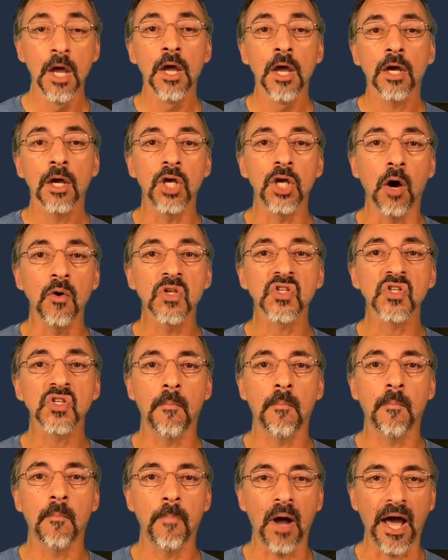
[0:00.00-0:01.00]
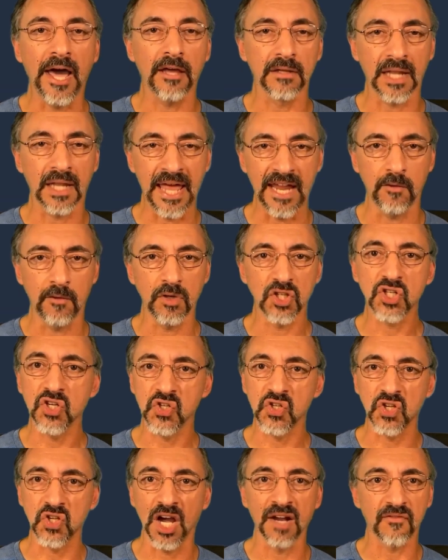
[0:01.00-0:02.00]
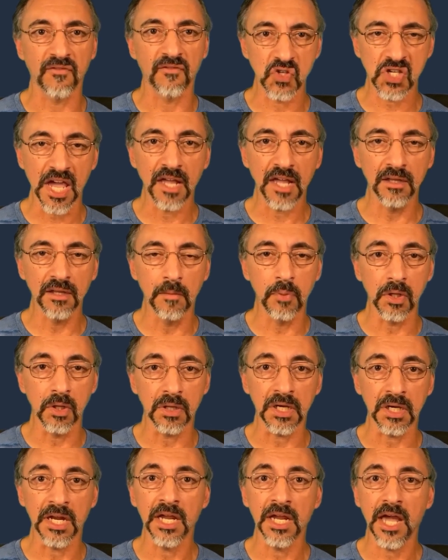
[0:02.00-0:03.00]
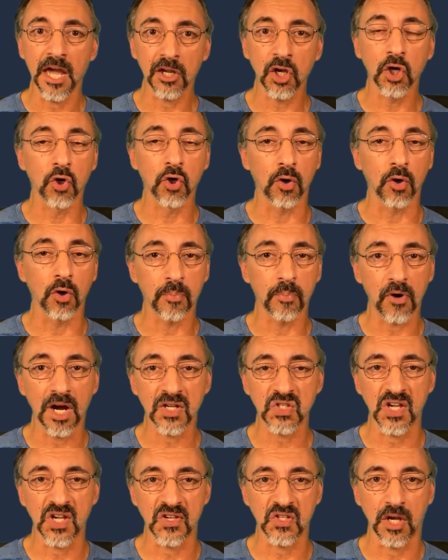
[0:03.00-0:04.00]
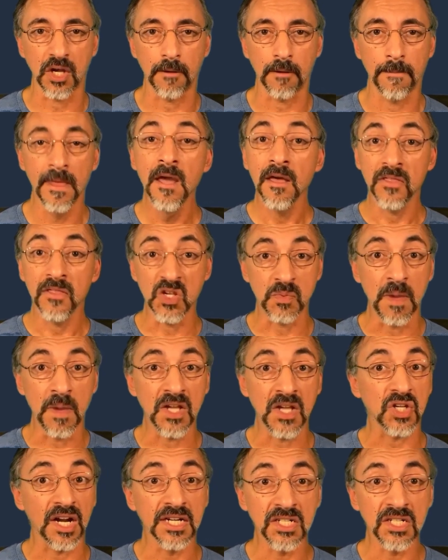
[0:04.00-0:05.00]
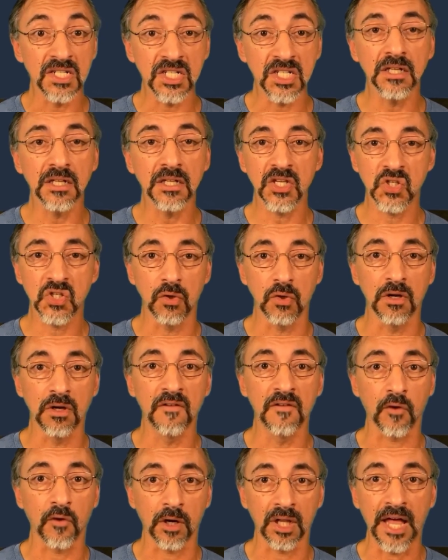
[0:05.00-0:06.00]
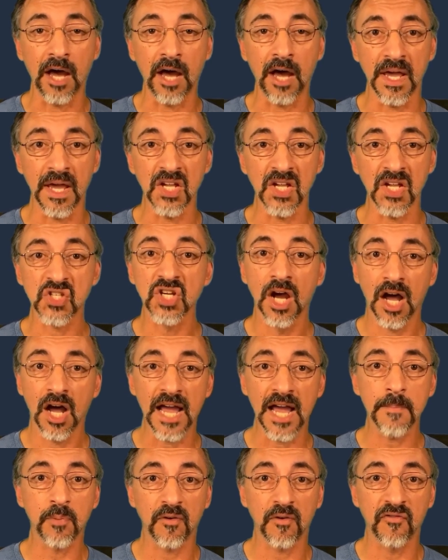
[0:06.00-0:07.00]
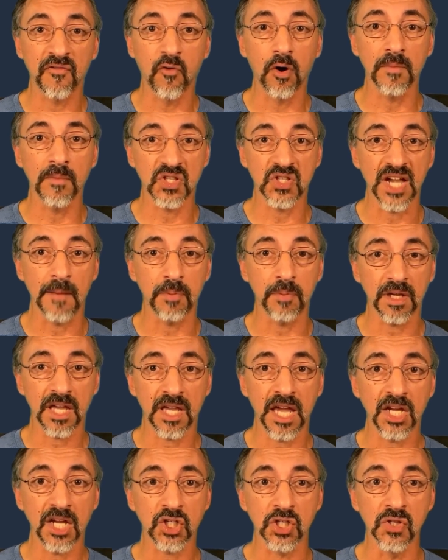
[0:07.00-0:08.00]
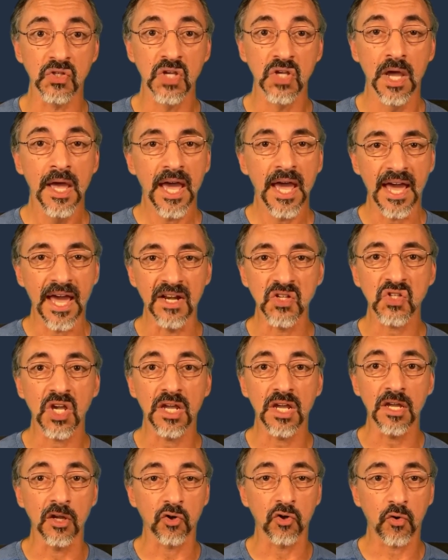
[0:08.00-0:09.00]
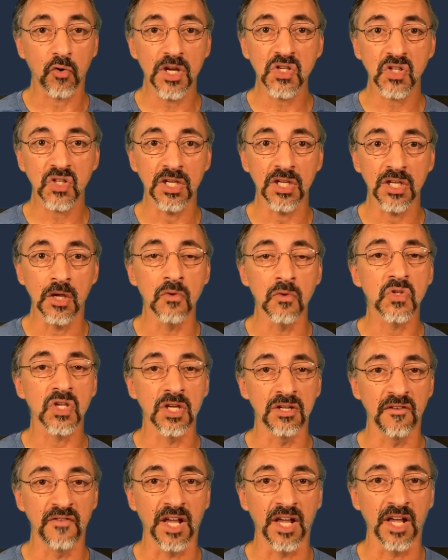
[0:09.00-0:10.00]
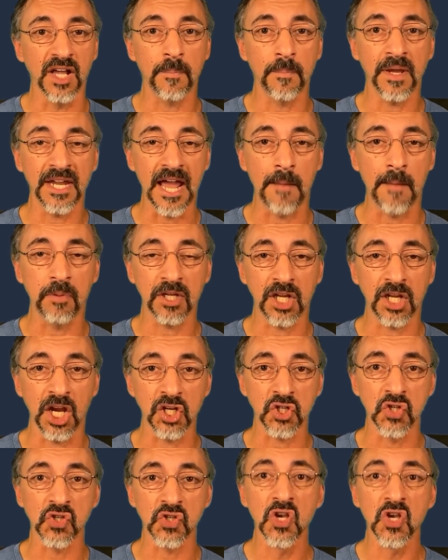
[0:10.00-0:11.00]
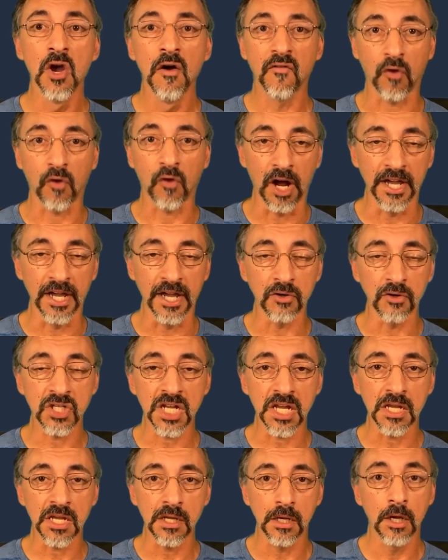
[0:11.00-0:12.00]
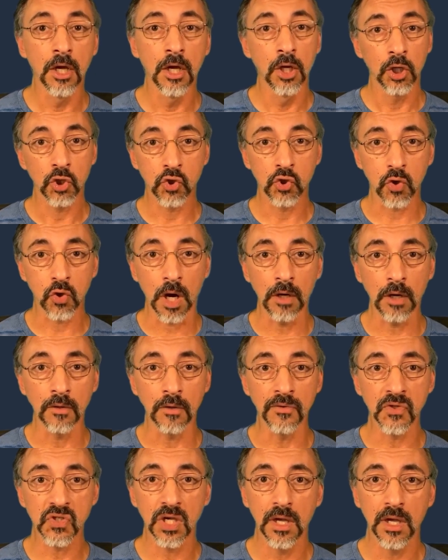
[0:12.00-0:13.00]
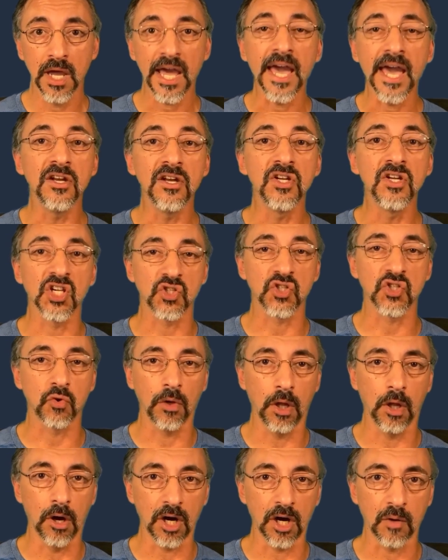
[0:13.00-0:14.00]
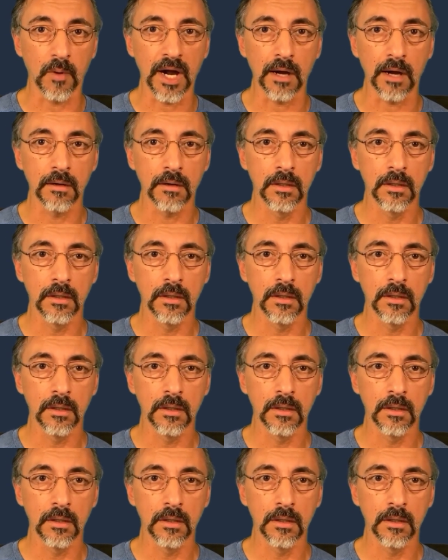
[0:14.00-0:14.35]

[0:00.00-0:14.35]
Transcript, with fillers: Go is a compiled language designed for scalability and concurrent processing. This makes it ideally suited for cloud-based, high-performance applications and is seeing increasing use in developing applications for I O T, drones, and industrial hardware.